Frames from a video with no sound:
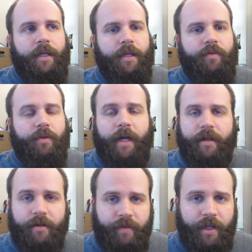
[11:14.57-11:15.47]
If you
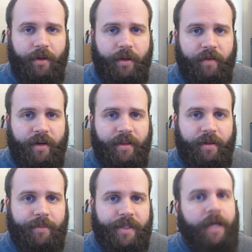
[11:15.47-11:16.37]
liked the video, give it a
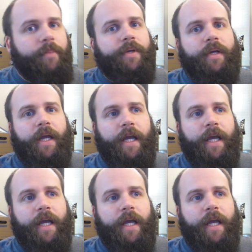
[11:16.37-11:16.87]
thumbs up,